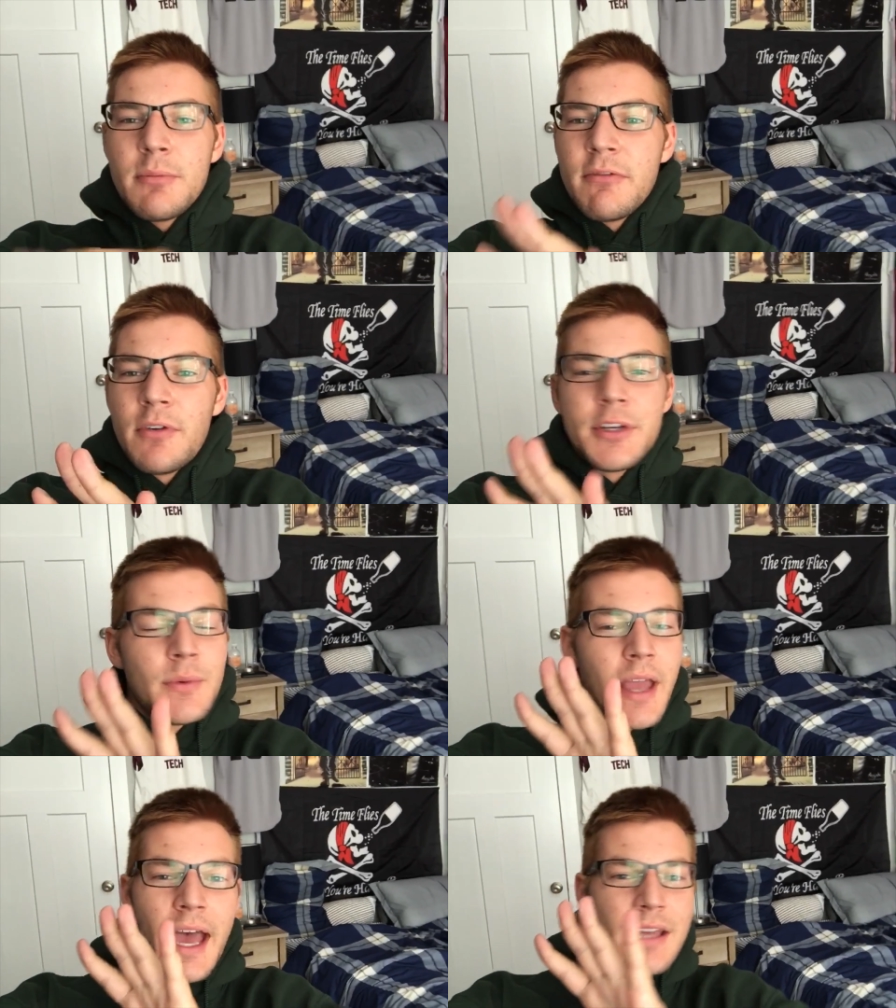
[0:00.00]
before you
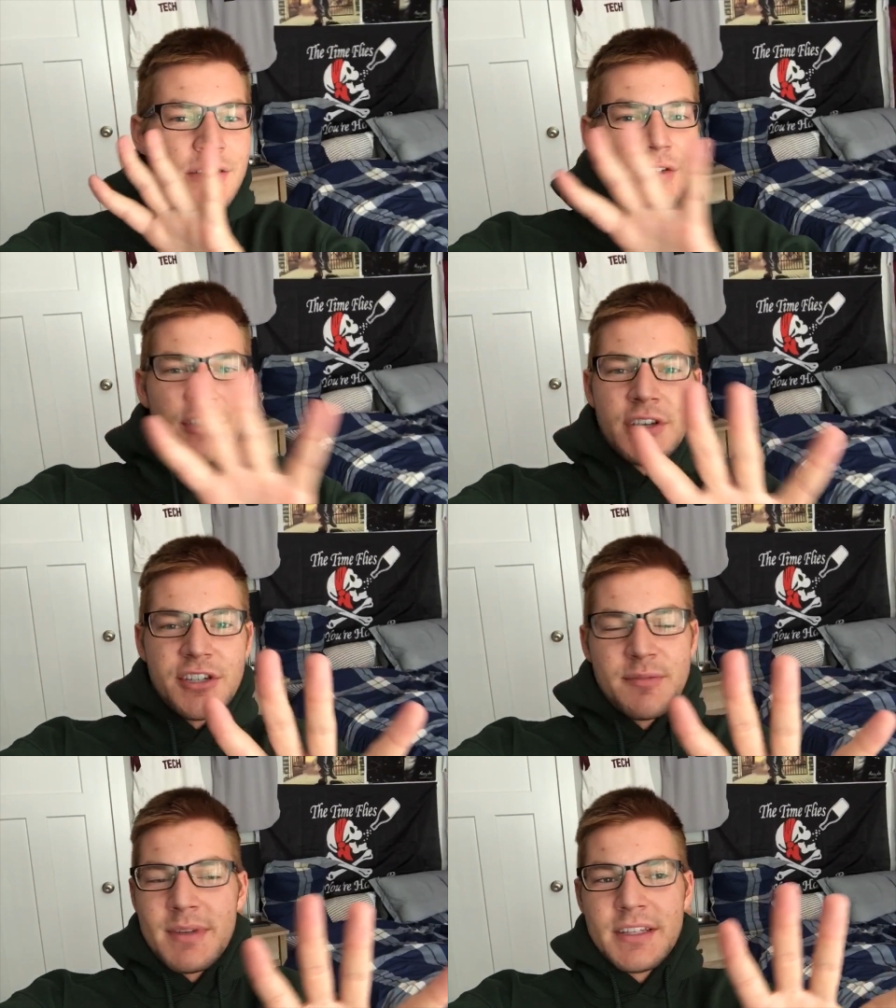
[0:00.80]
cast your
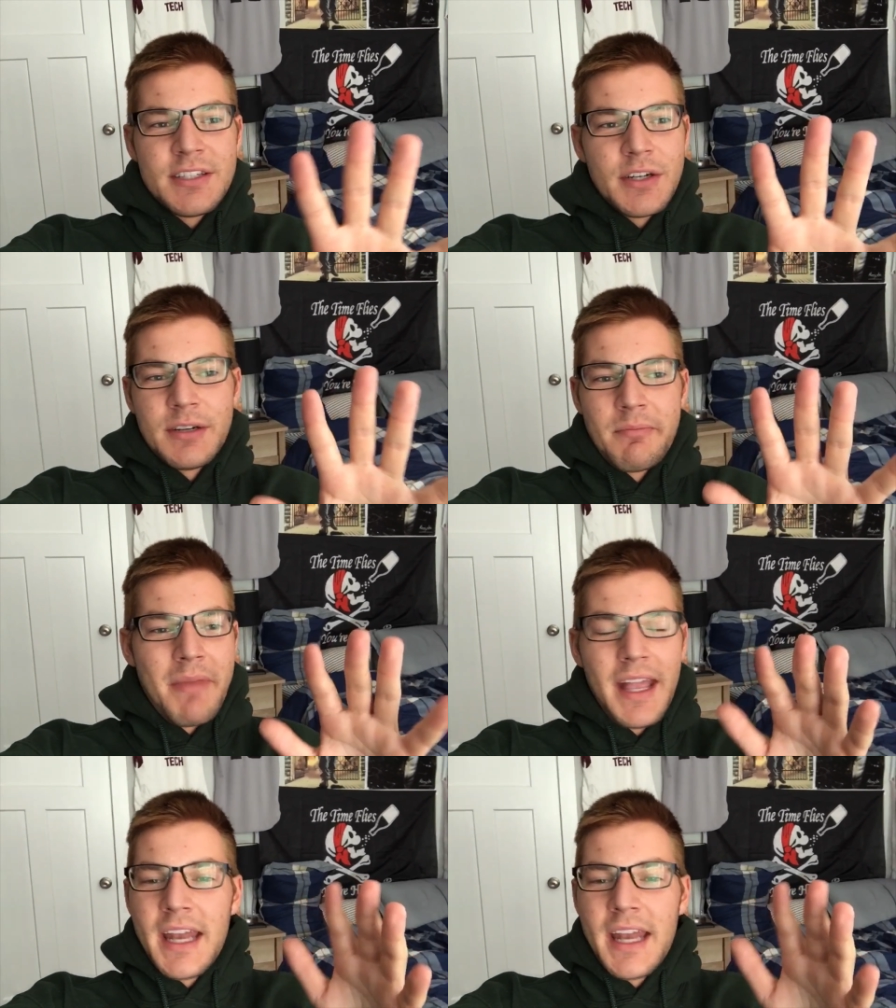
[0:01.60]
judgments or make